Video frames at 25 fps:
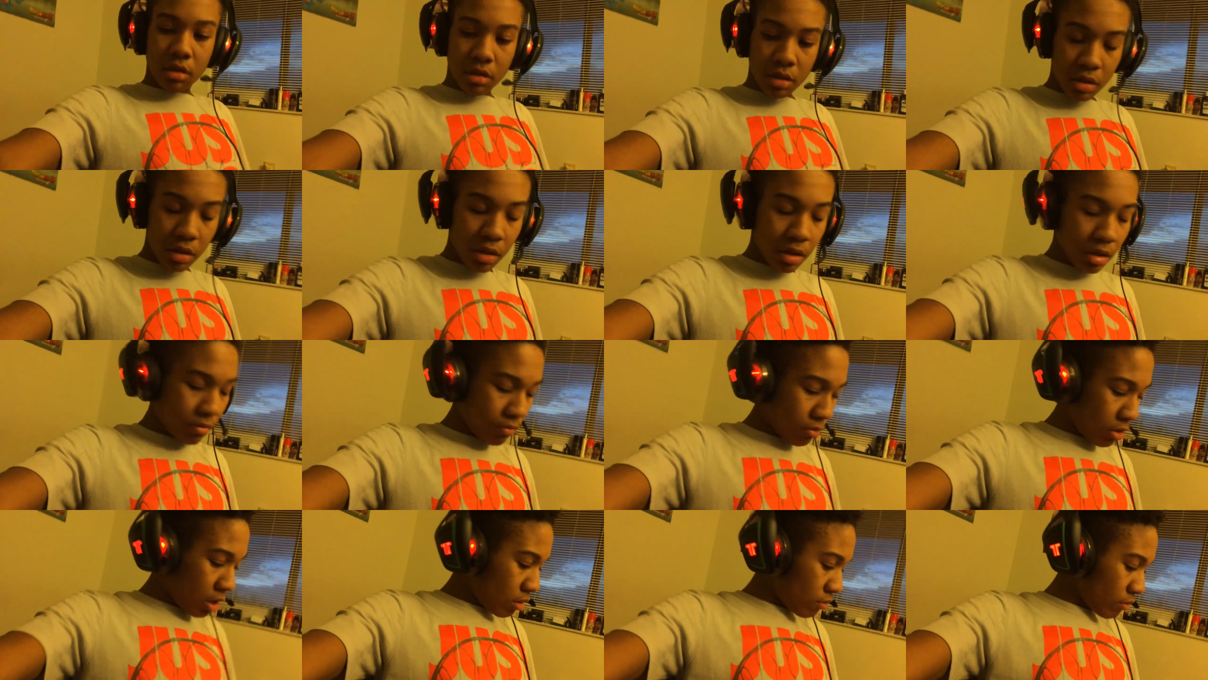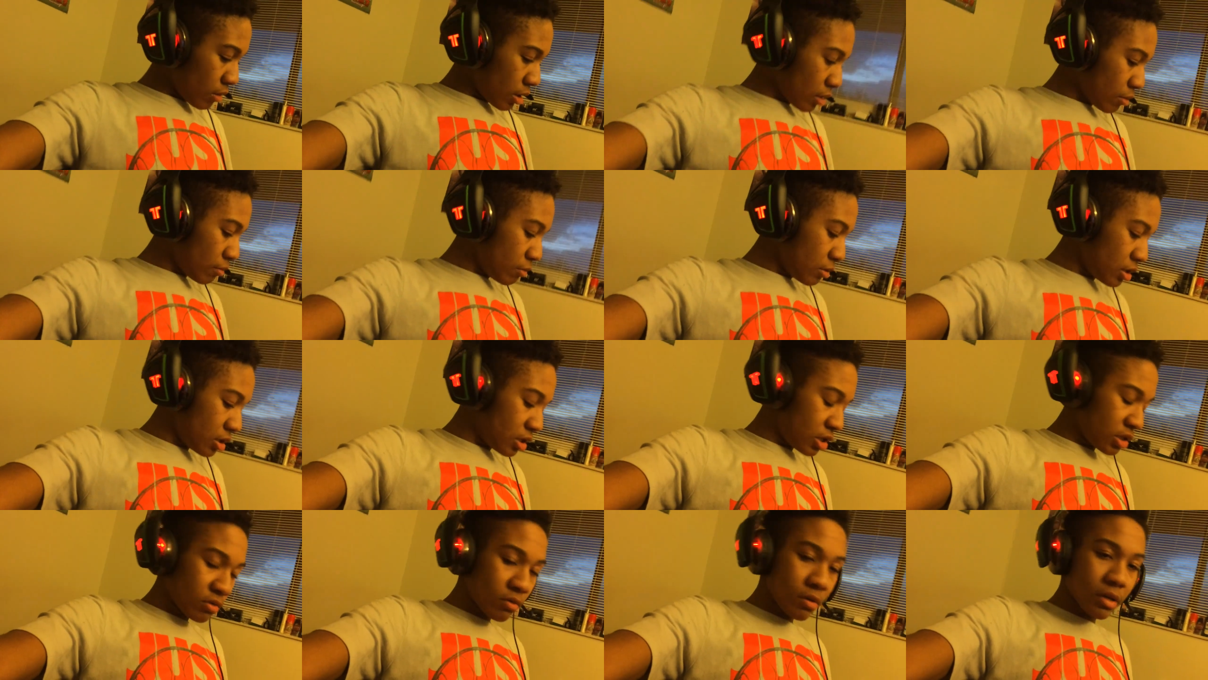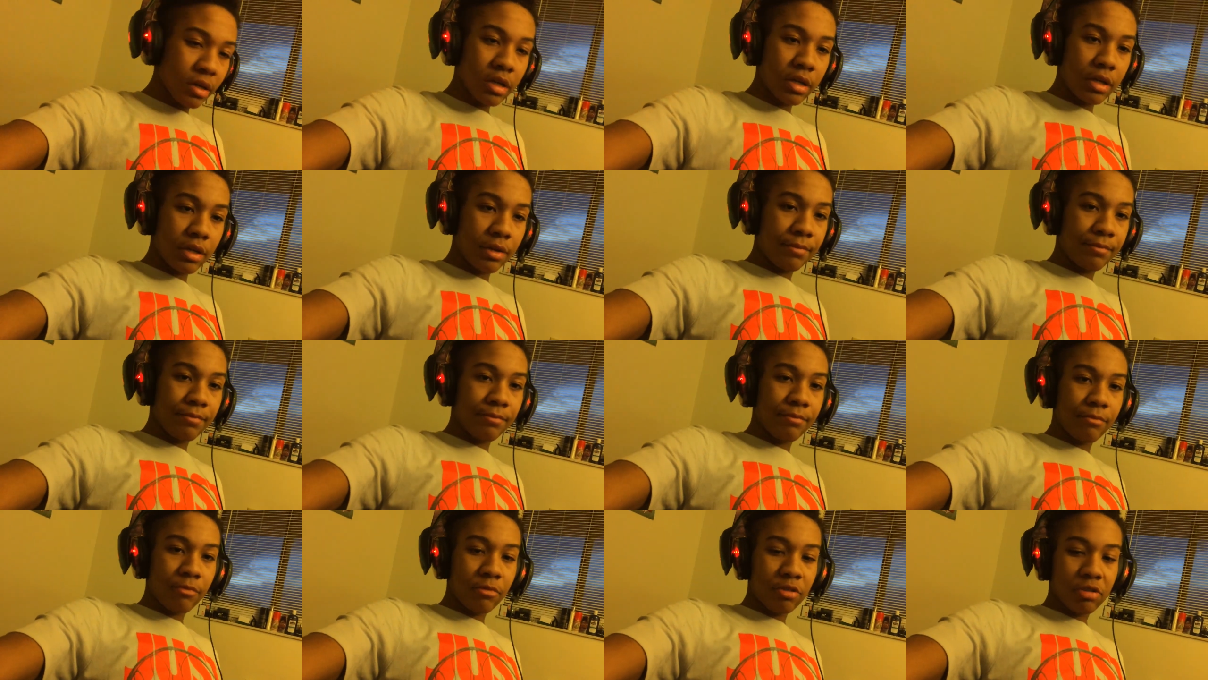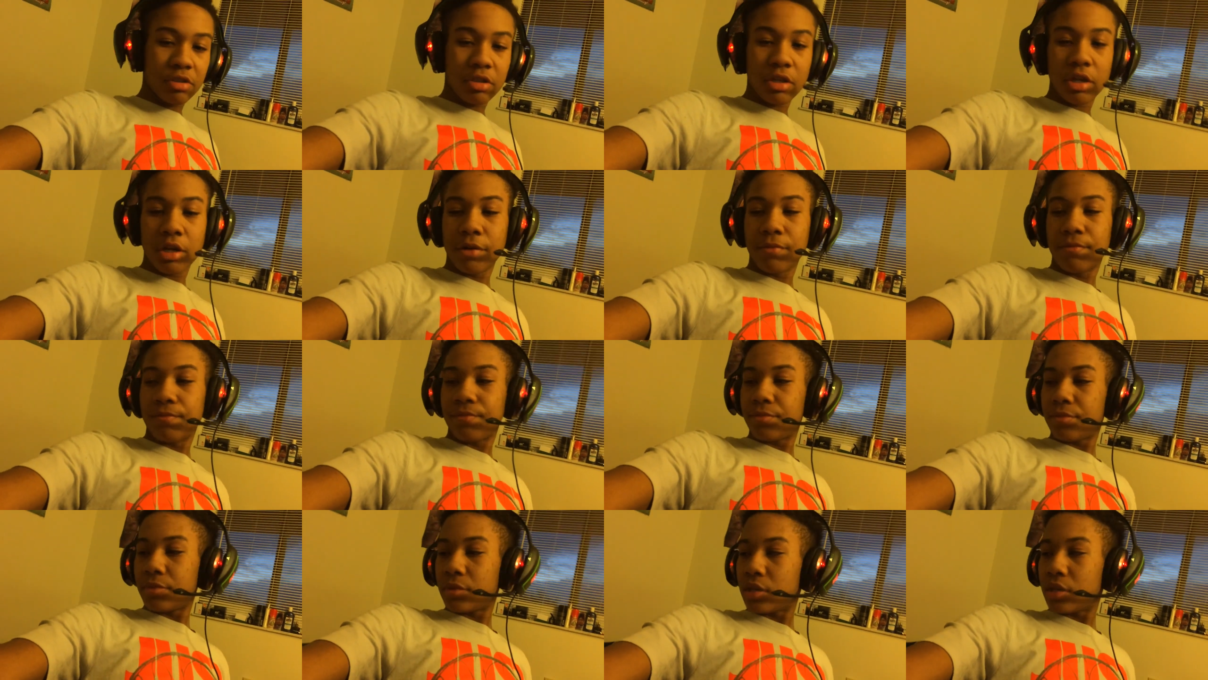Yeah, but I recommend these 100. More stuff.